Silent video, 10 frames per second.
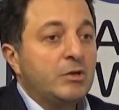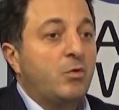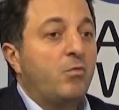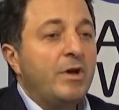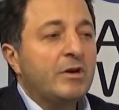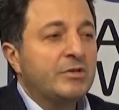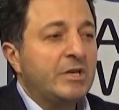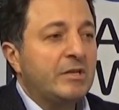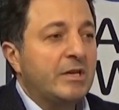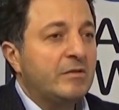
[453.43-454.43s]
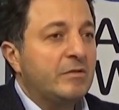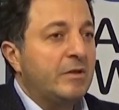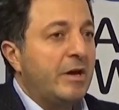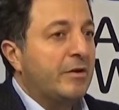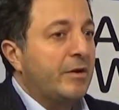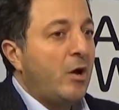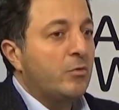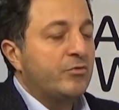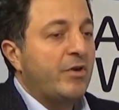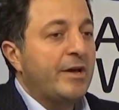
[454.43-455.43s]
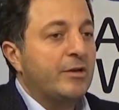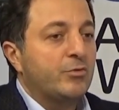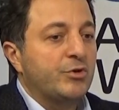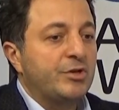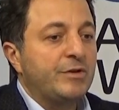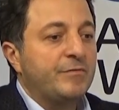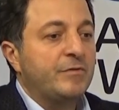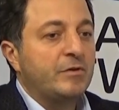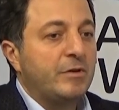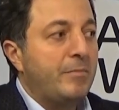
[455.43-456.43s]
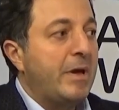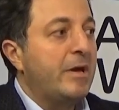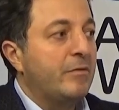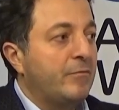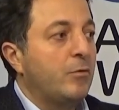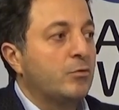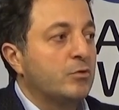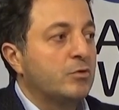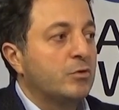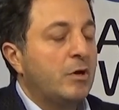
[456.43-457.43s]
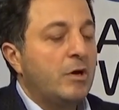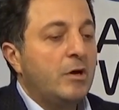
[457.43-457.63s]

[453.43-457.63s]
So we are seeing that they are now trying to shift the main focus